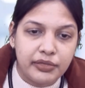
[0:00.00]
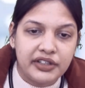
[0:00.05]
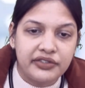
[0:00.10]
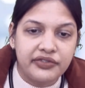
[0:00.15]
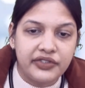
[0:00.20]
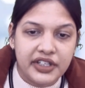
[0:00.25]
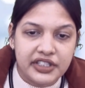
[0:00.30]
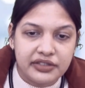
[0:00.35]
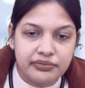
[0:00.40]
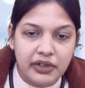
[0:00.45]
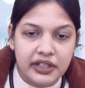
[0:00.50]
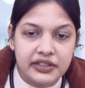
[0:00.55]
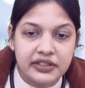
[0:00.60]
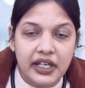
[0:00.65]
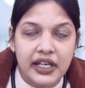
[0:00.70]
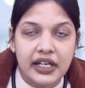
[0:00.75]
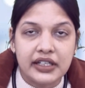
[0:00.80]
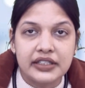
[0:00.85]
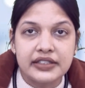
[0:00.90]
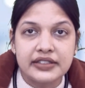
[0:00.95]
by face
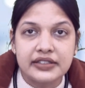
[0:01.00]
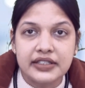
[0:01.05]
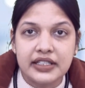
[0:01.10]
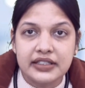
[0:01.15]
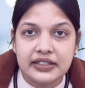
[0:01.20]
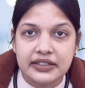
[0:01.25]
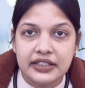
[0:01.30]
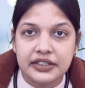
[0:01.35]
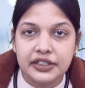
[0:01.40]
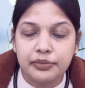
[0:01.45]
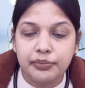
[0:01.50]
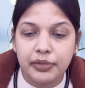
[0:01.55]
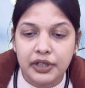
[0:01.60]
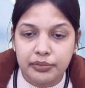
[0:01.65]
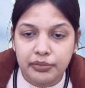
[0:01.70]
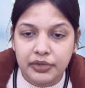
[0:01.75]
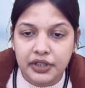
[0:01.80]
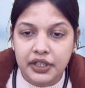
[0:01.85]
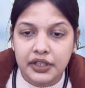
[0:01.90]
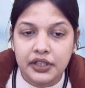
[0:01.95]
mask at least 6 liters
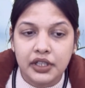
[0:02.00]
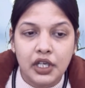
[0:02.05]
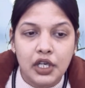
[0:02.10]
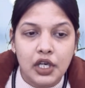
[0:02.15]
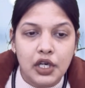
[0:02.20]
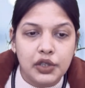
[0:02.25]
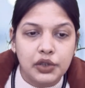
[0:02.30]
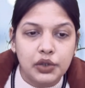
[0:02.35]
per minute